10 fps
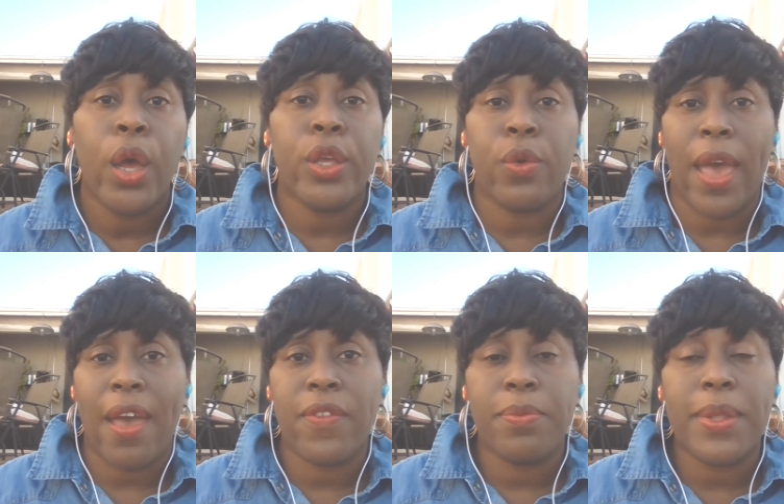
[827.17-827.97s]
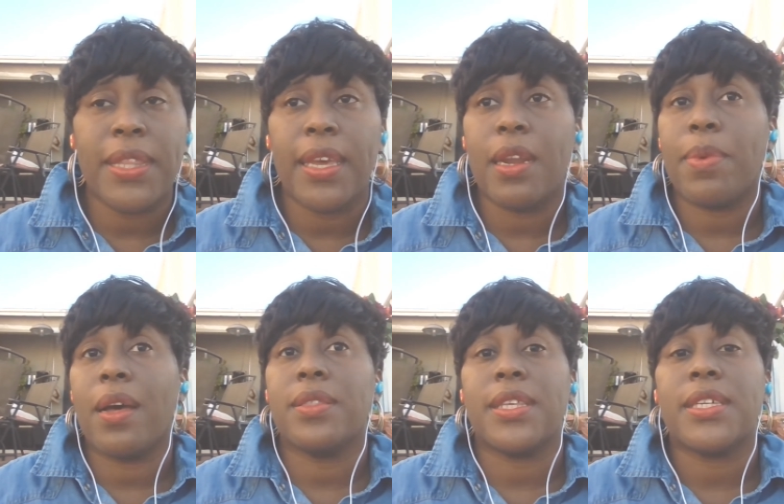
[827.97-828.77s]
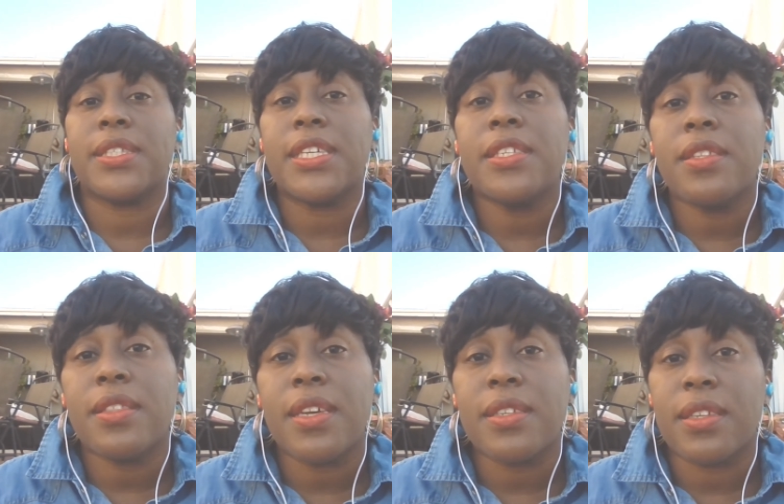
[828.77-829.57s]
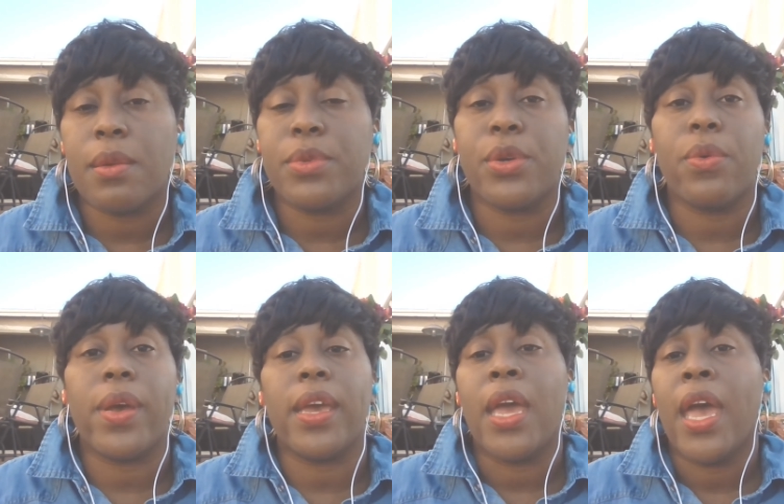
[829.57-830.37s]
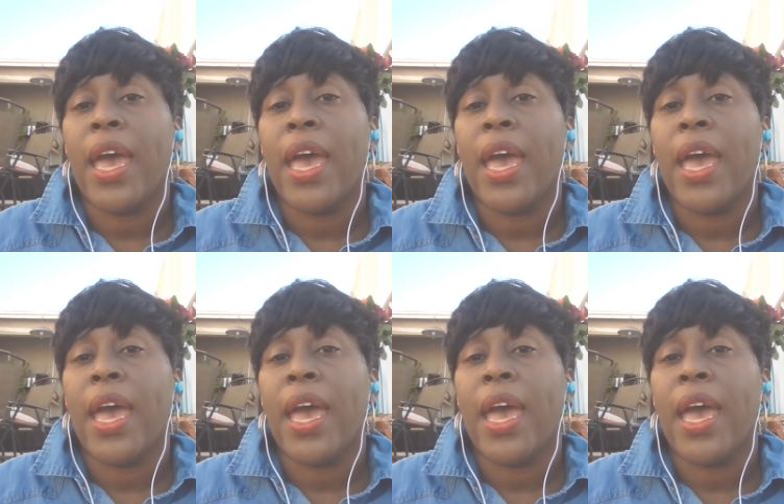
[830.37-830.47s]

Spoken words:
You haven't been thinking about this. These are the things that I'm doing,